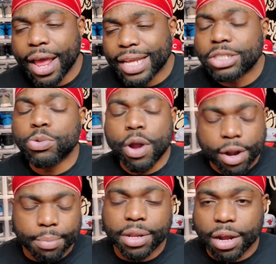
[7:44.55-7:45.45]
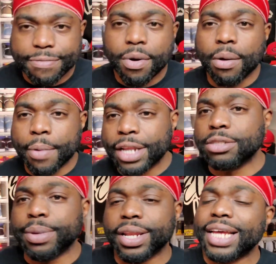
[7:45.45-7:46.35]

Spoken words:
That's the word I'm looking for, a regimen.